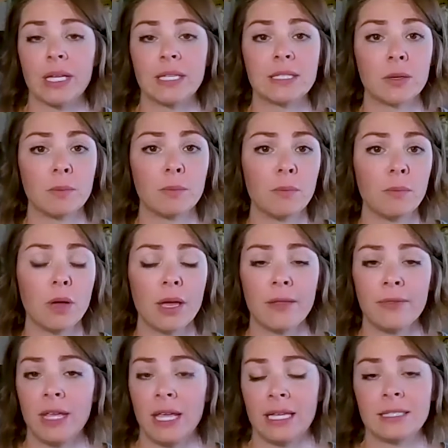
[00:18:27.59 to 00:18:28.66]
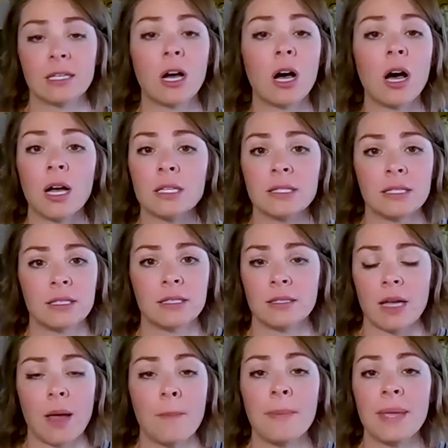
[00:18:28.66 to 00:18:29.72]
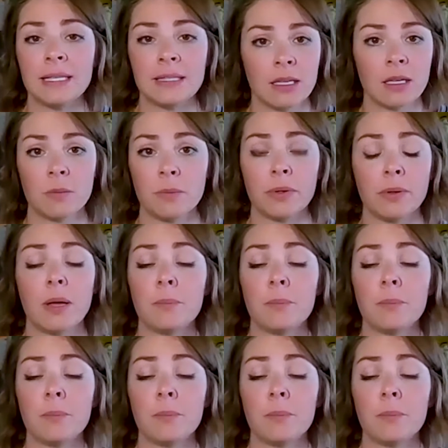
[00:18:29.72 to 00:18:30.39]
Its cause is amazing and